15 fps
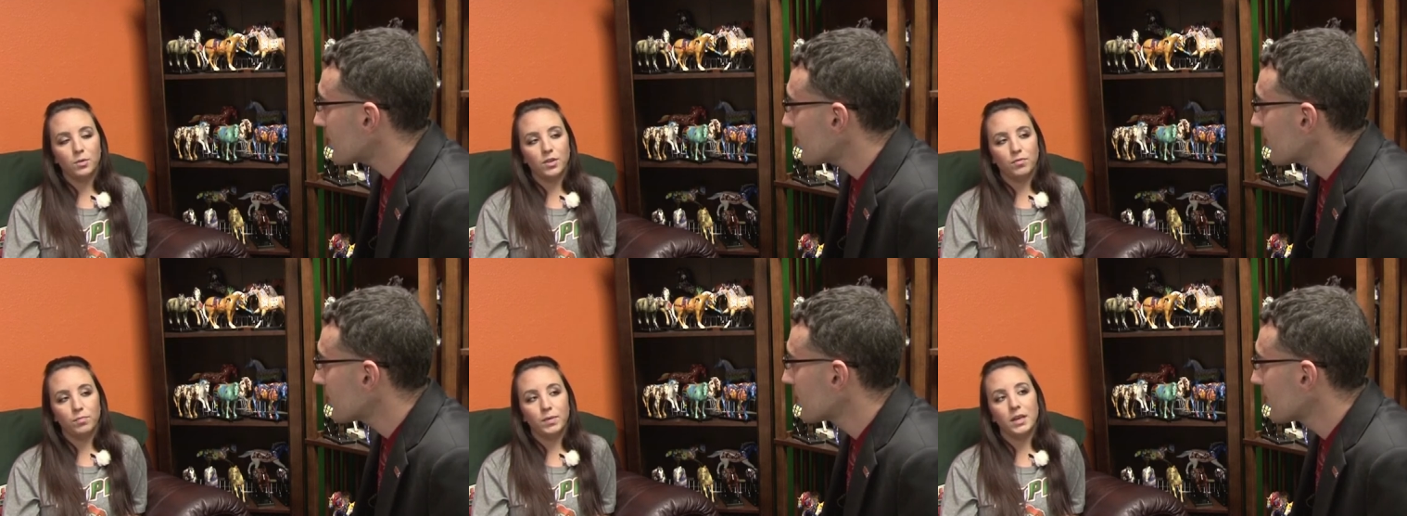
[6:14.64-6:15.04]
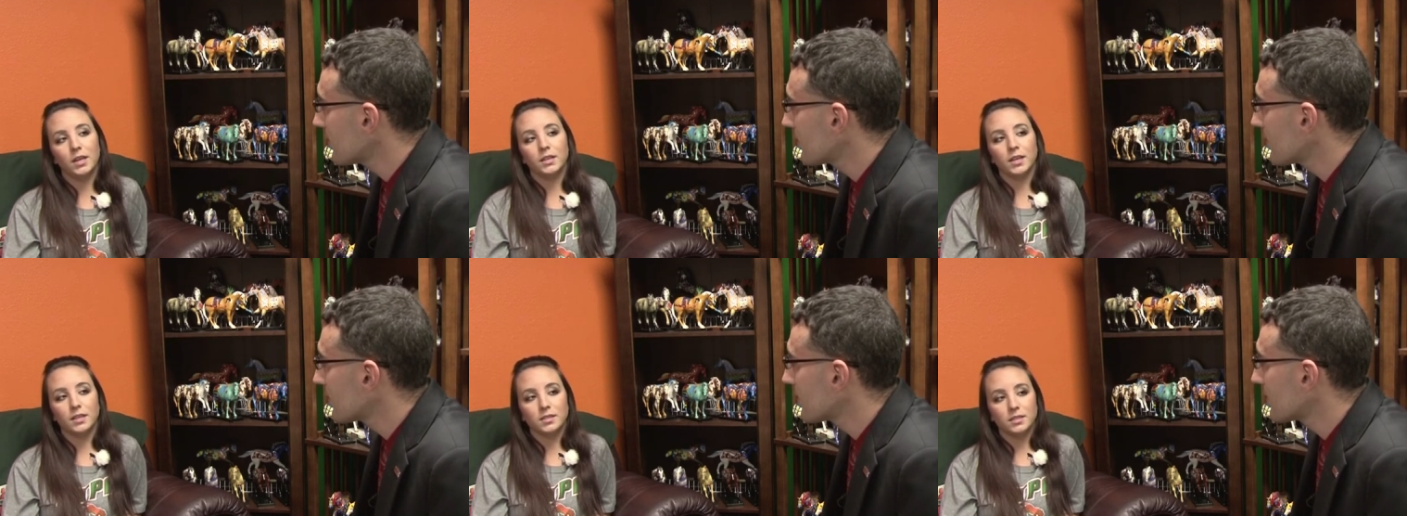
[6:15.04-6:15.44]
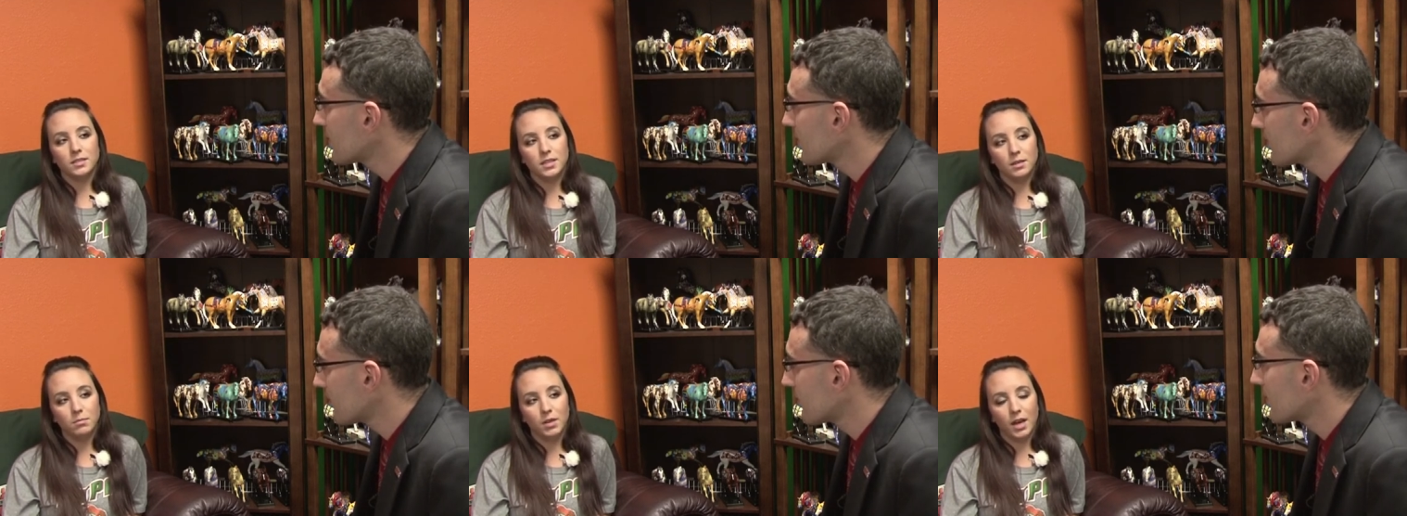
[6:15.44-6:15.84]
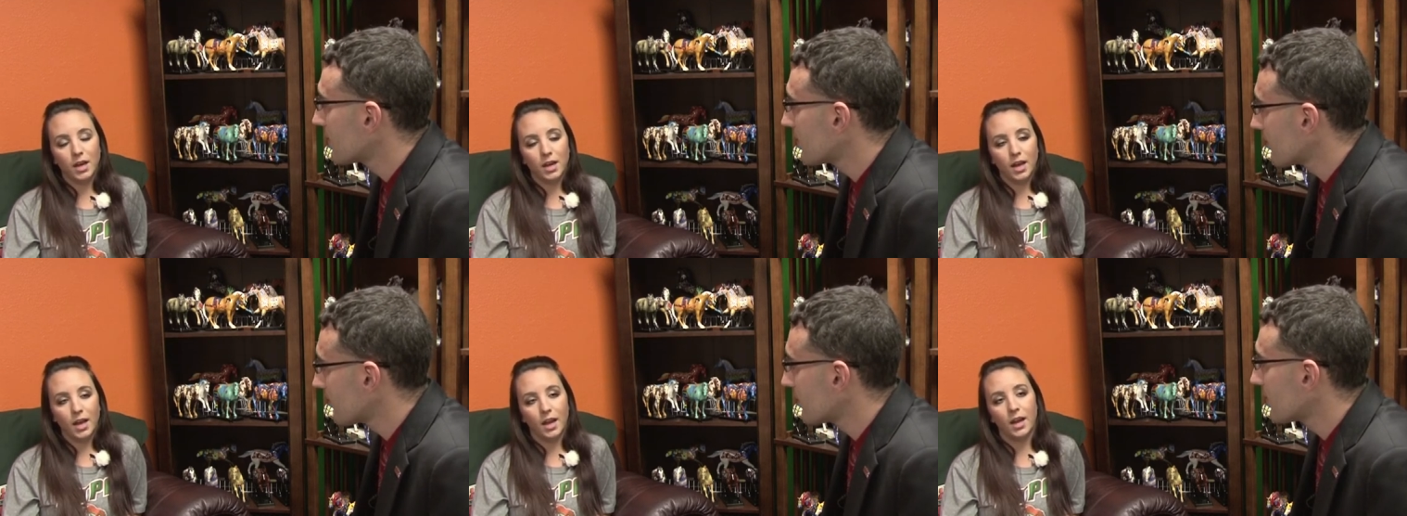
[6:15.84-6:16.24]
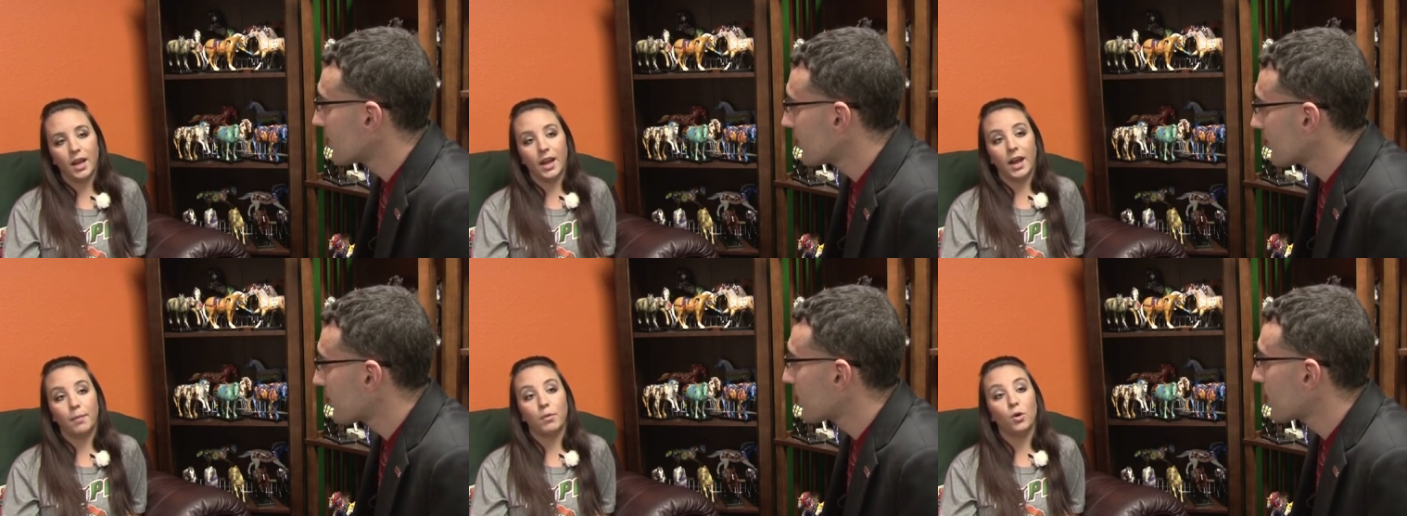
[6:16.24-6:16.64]
Speaker 1: we've peaked as a team yet, and,
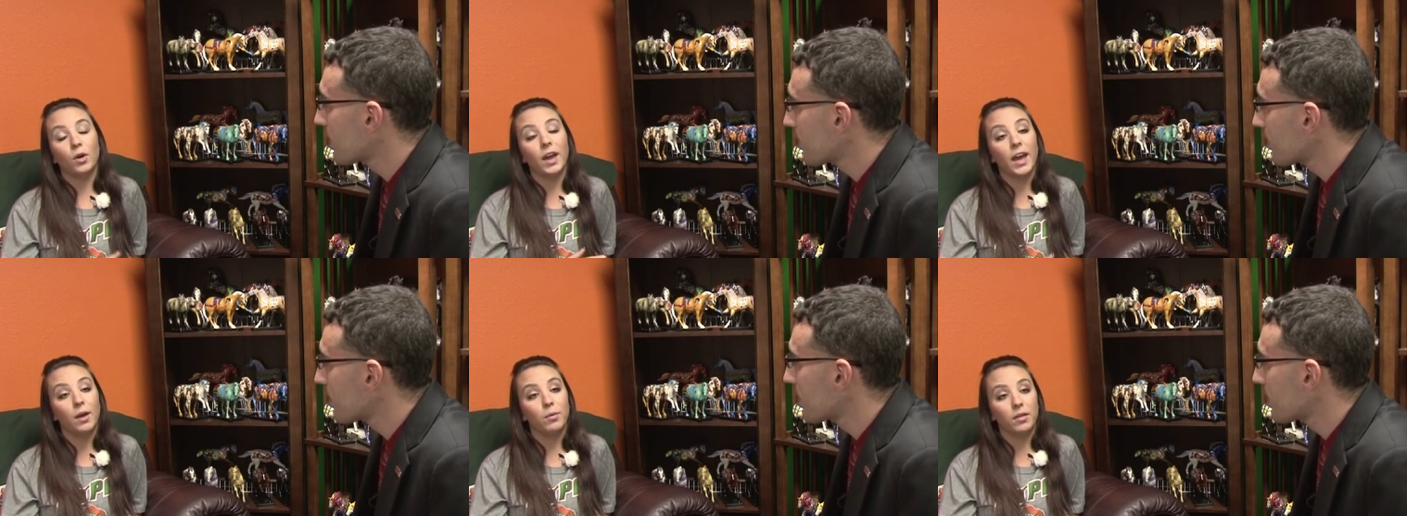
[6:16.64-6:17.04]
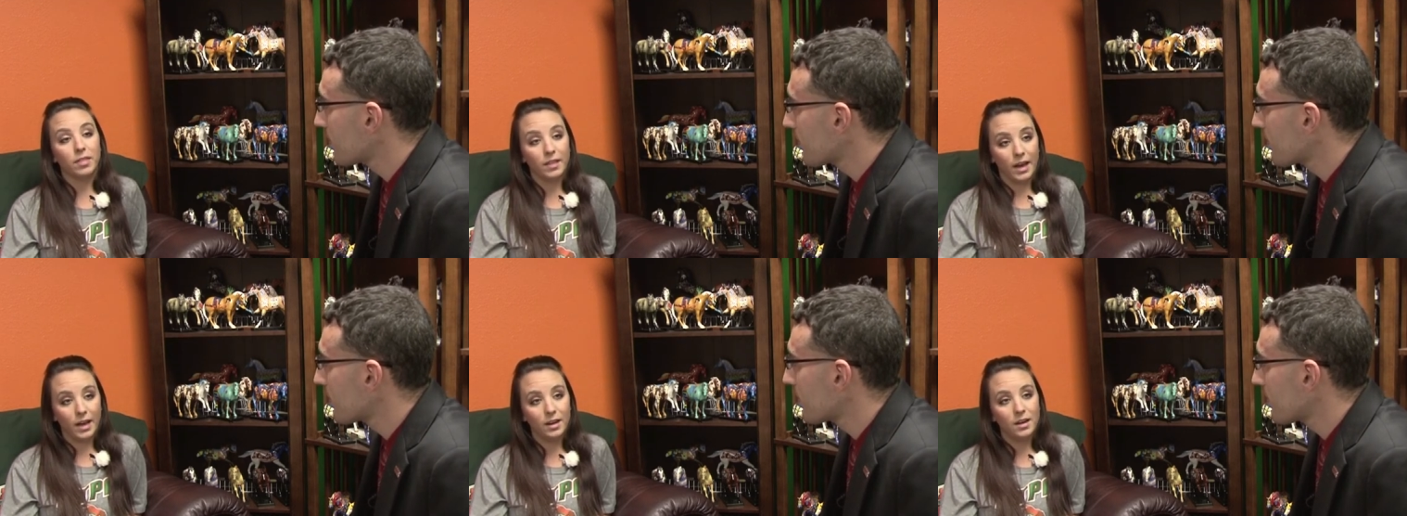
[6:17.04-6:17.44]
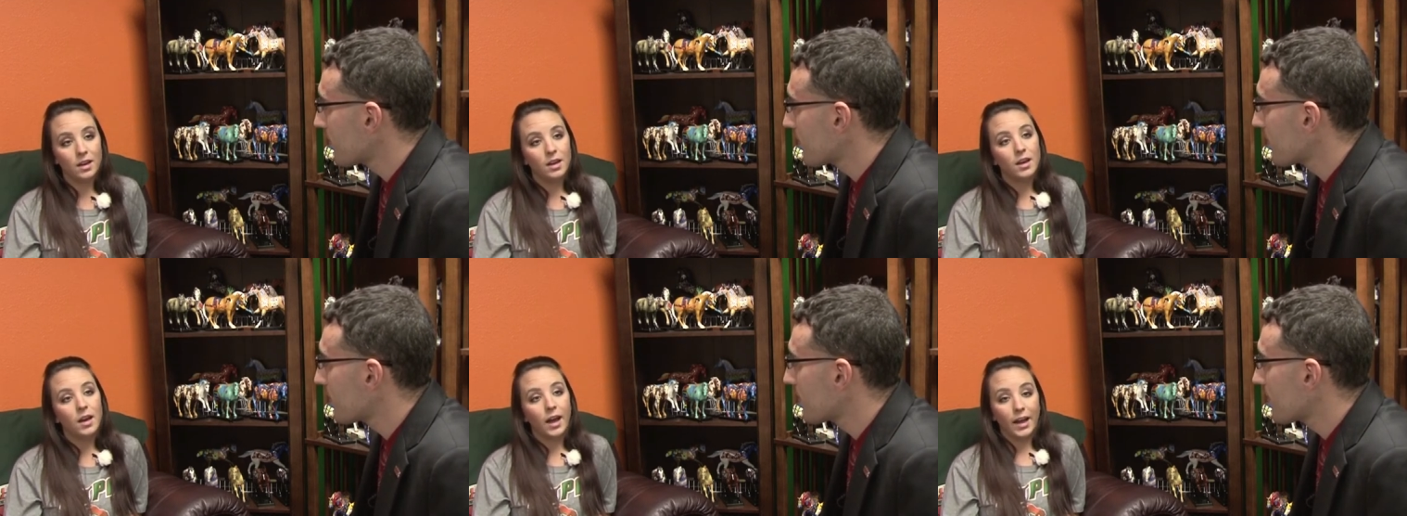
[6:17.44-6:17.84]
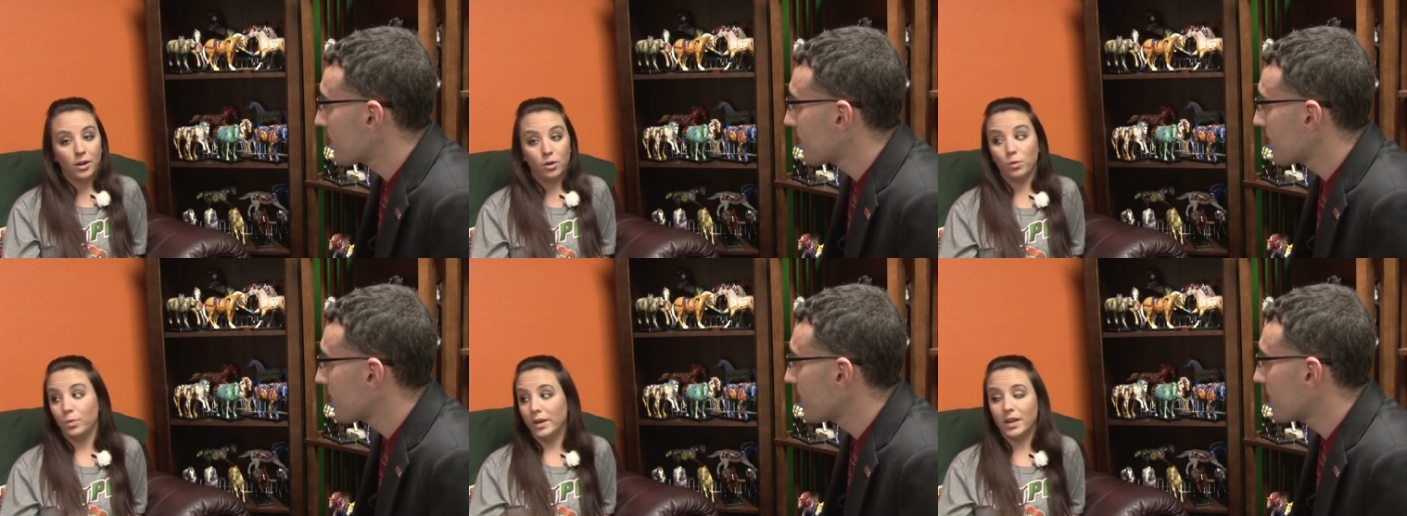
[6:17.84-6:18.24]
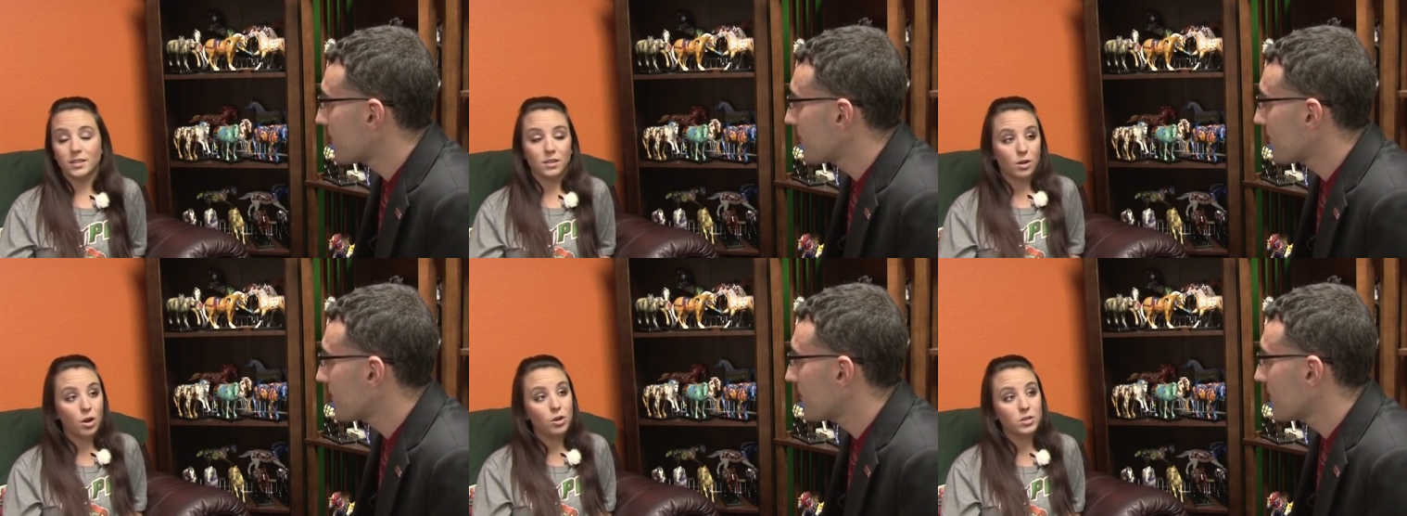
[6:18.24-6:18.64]
and I'm okay with that. I know we as
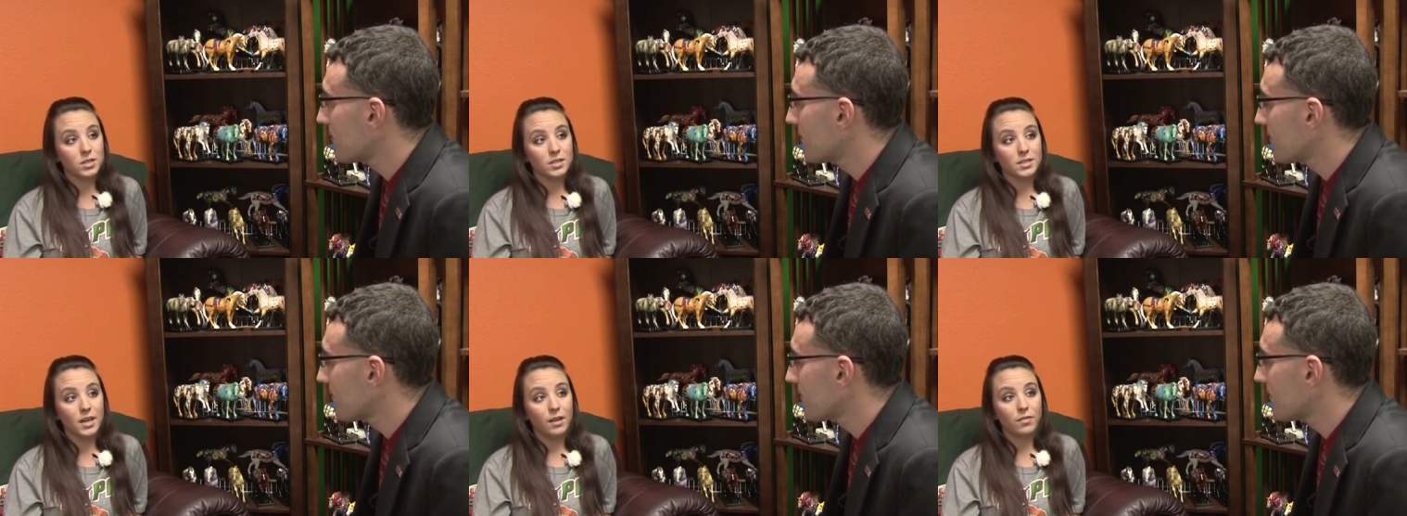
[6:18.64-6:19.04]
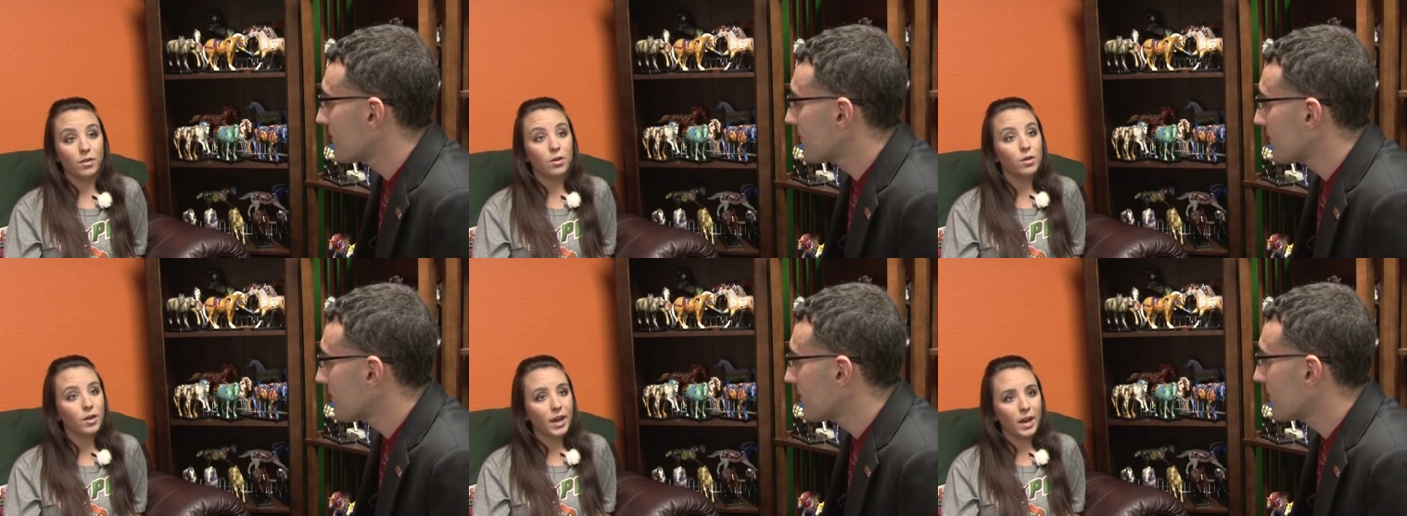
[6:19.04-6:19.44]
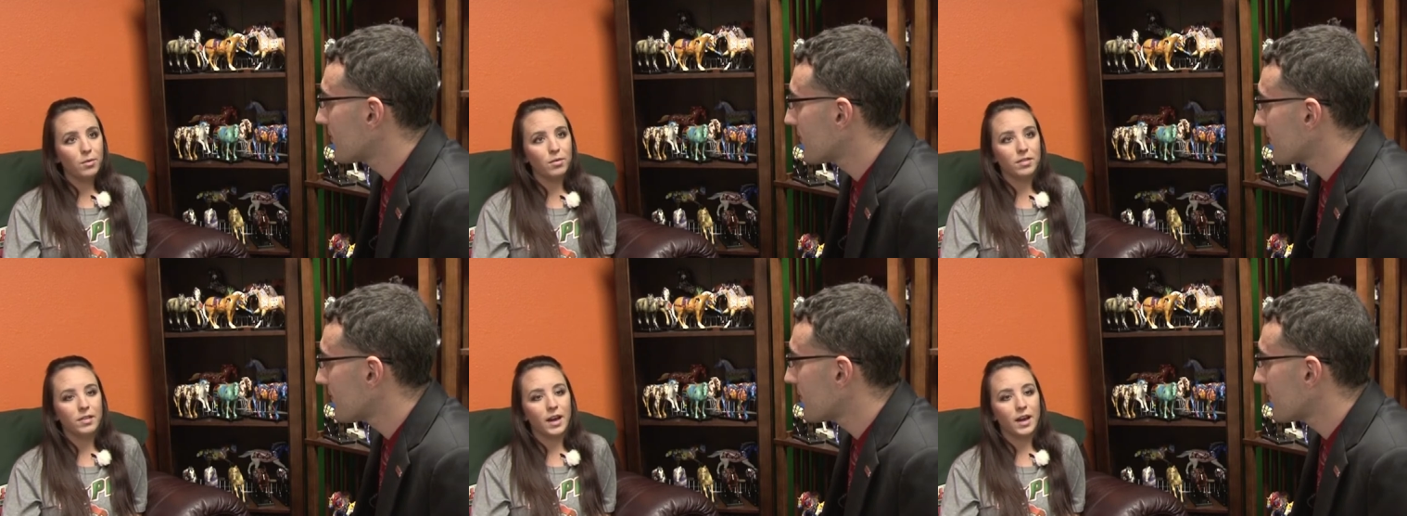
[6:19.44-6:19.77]
a coaching staff are okay with